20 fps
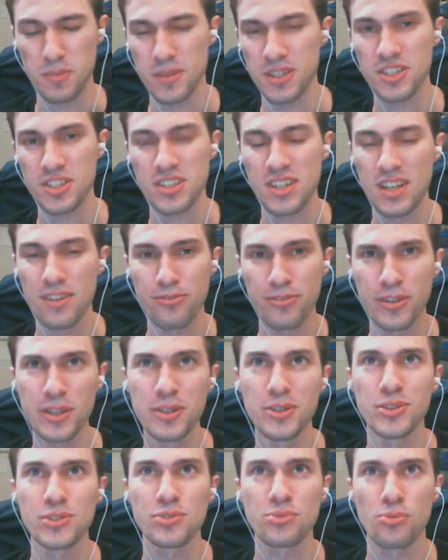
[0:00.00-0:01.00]
It
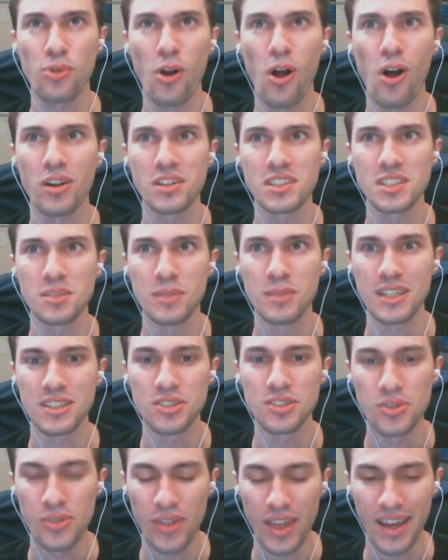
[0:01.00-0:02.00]
feels wrong to me to
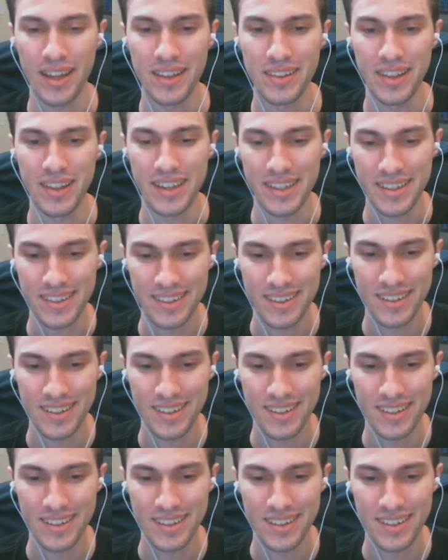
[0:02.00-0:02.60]
do that. Like,